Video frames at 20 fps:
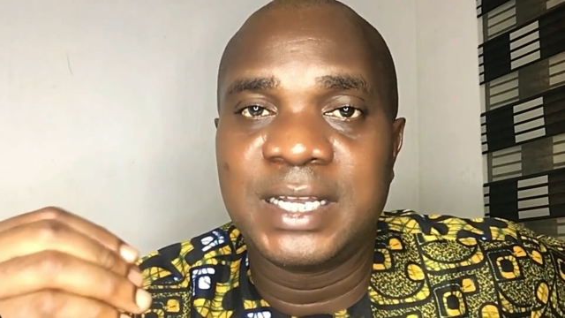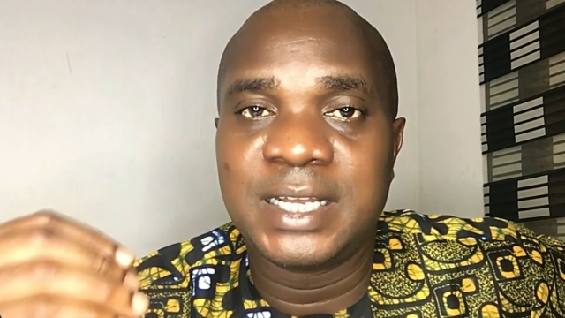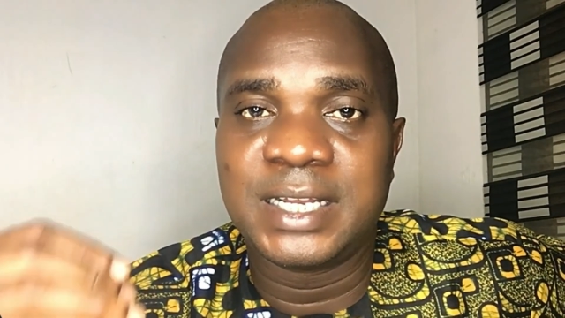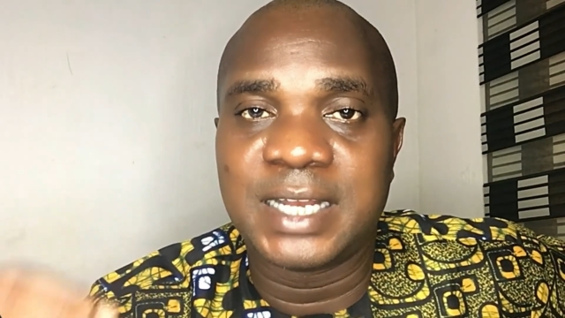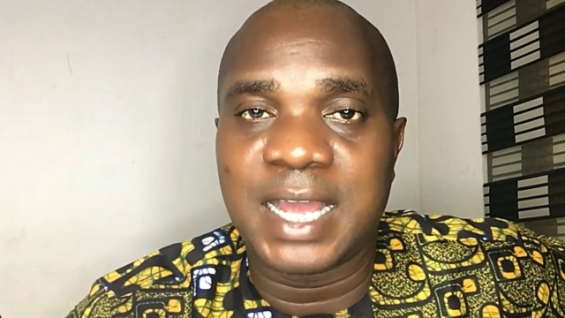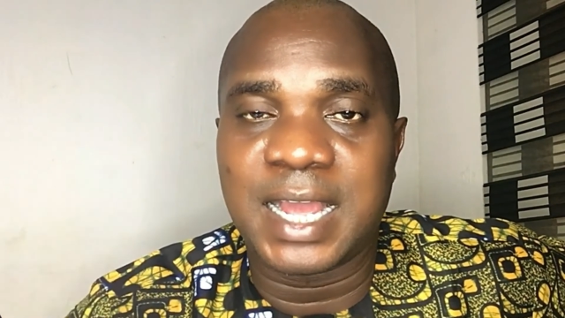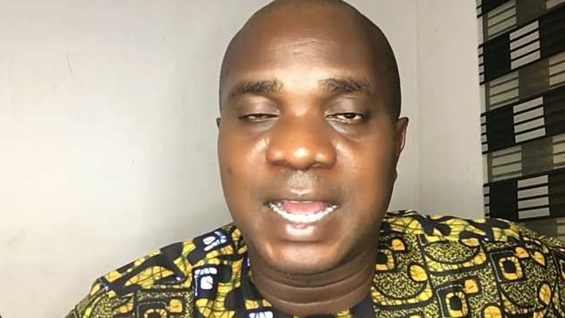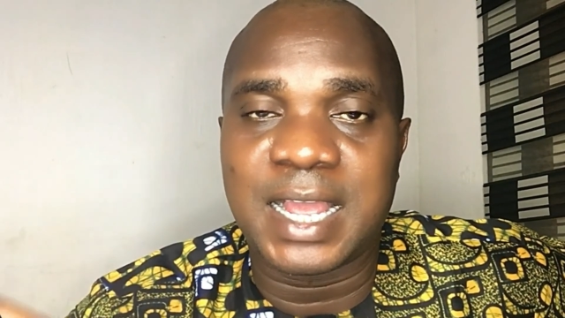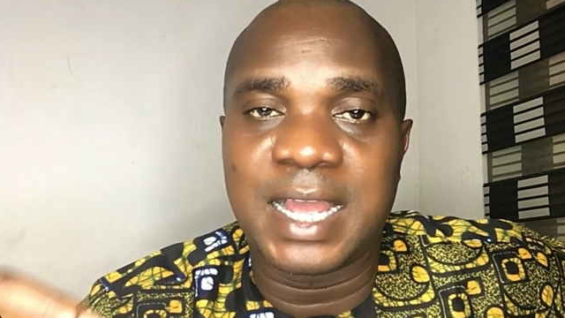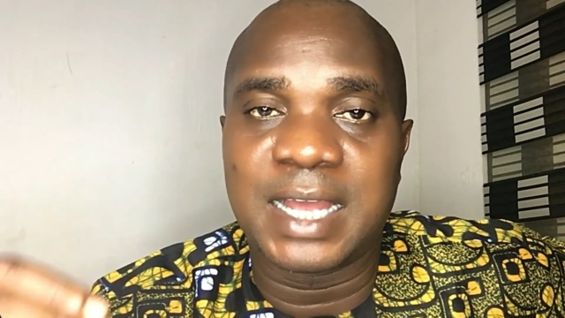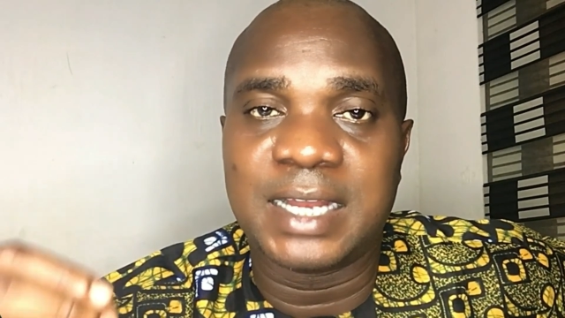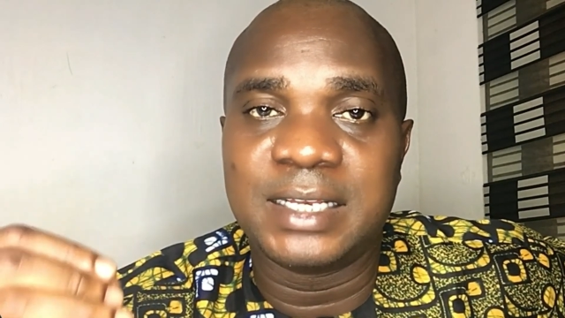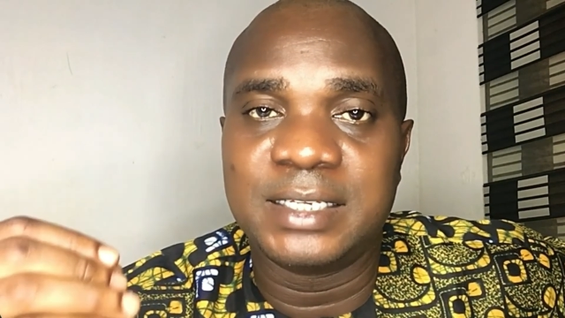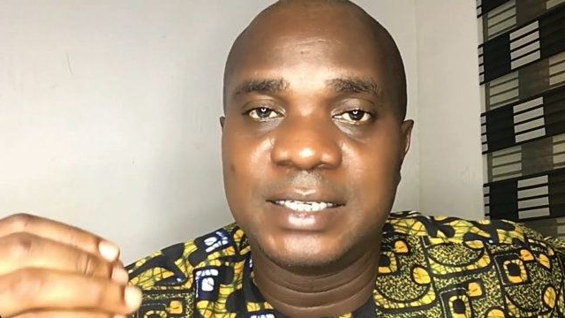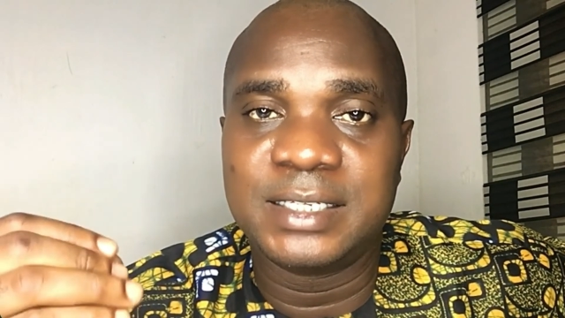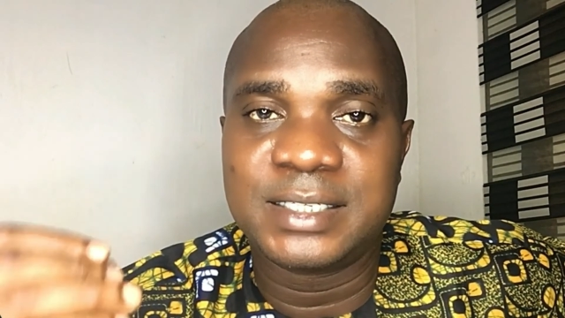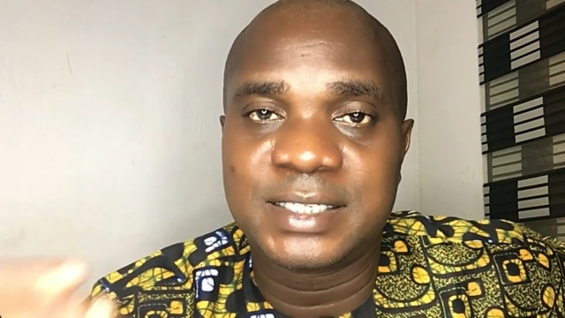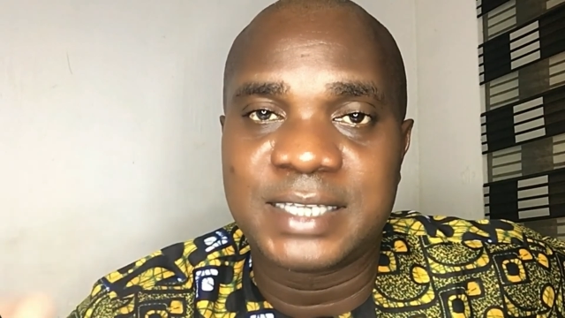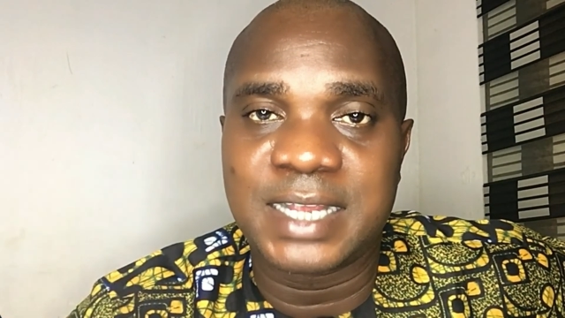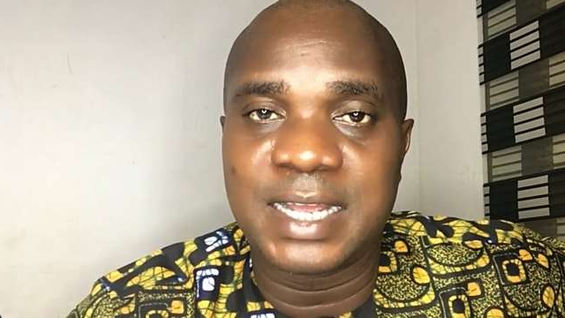that can
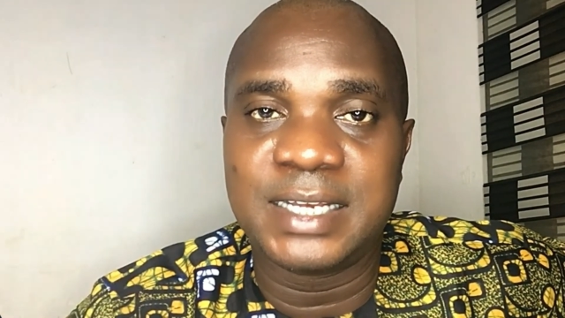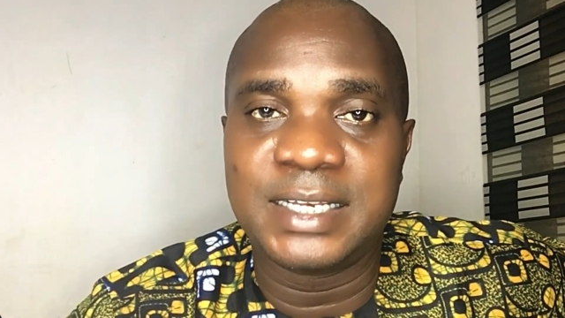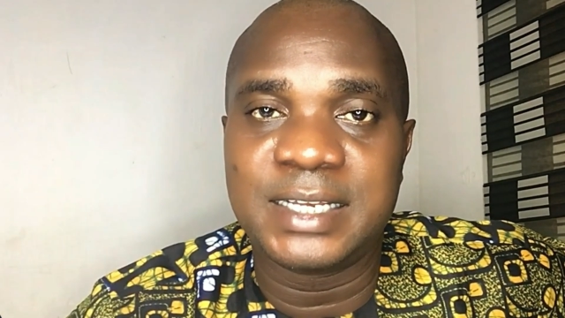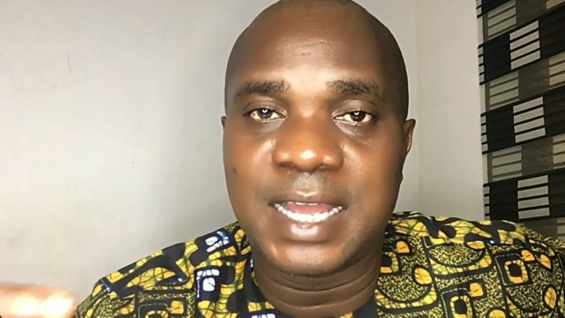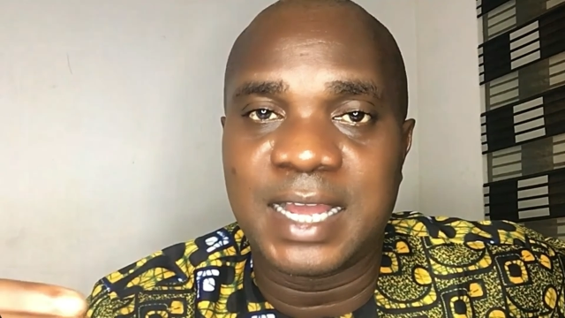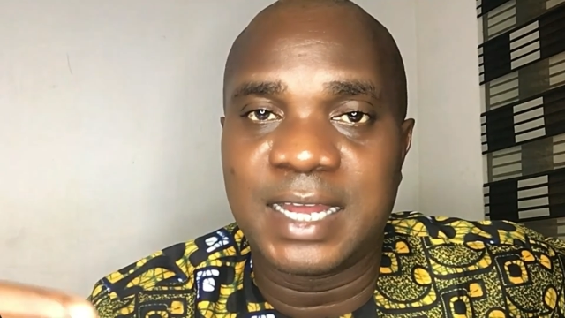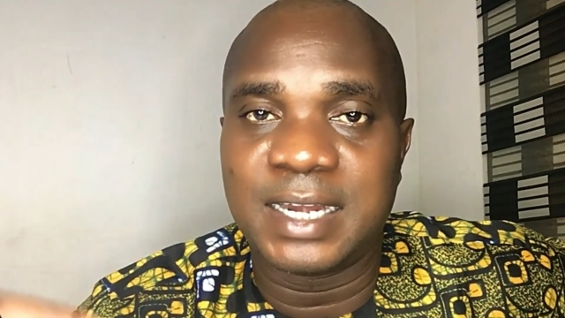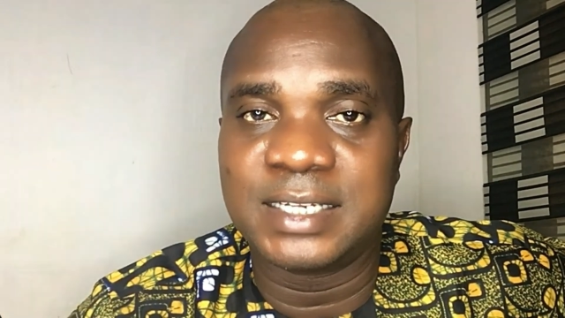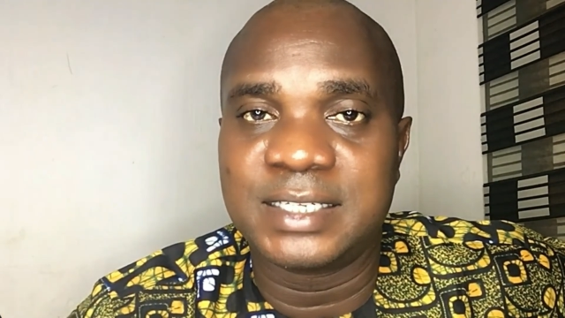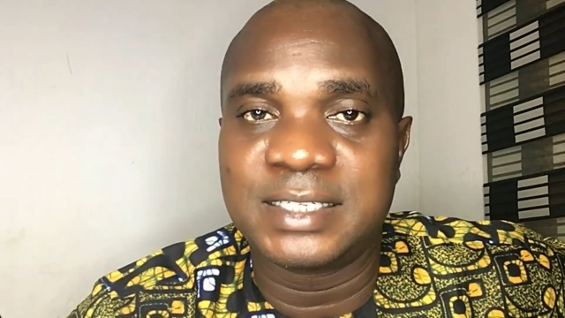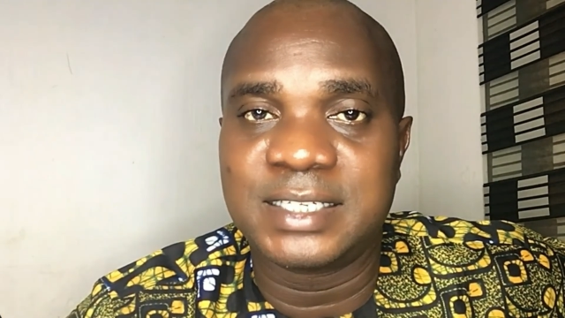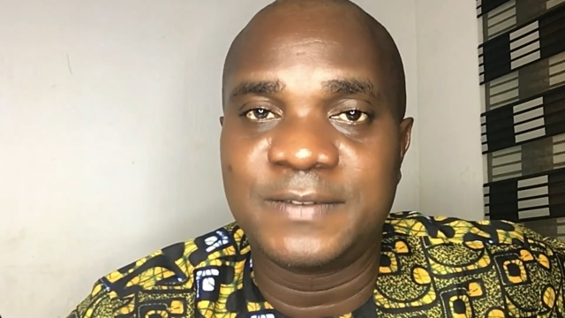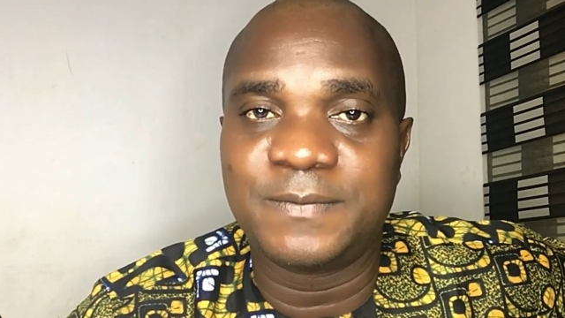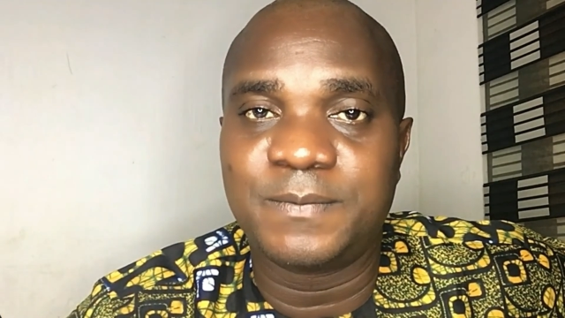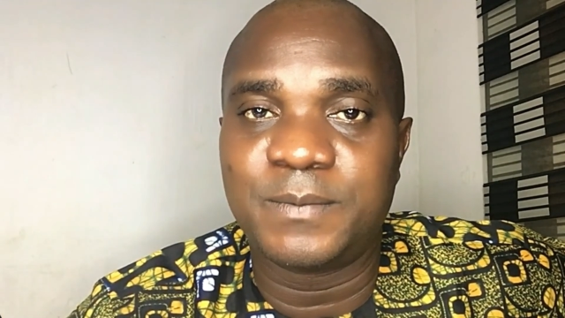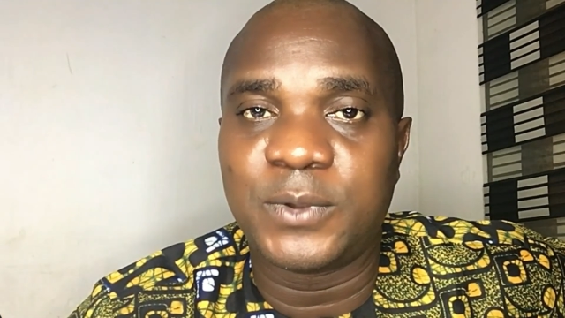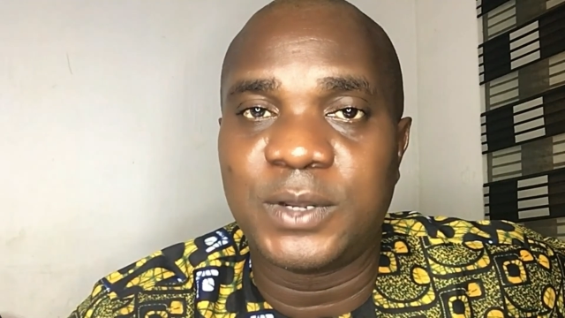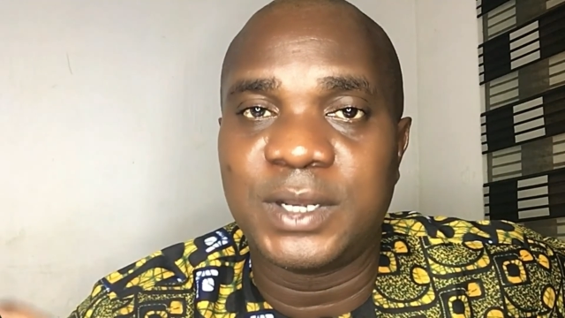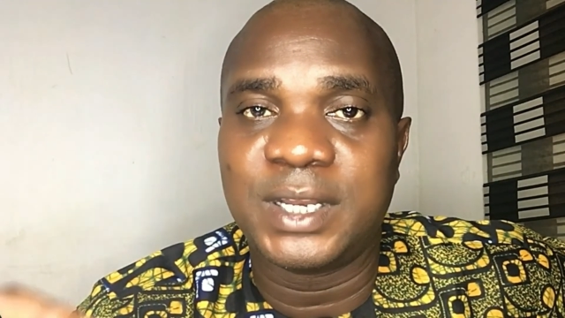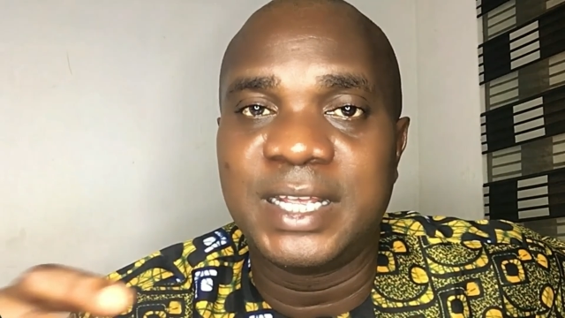send and receive
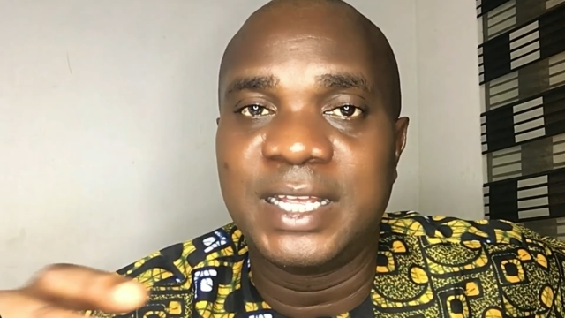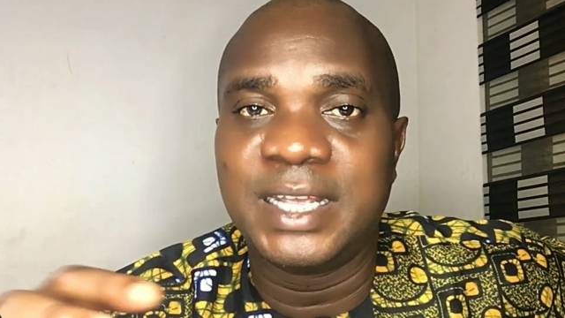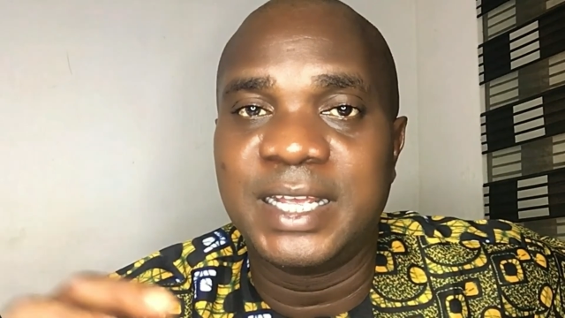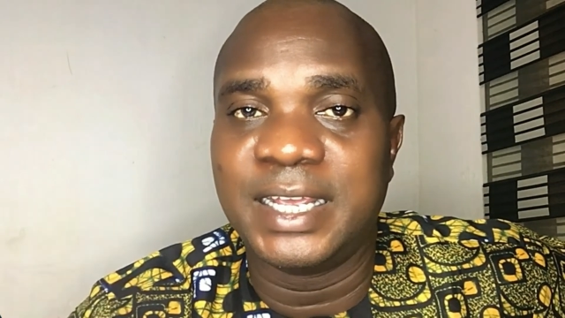money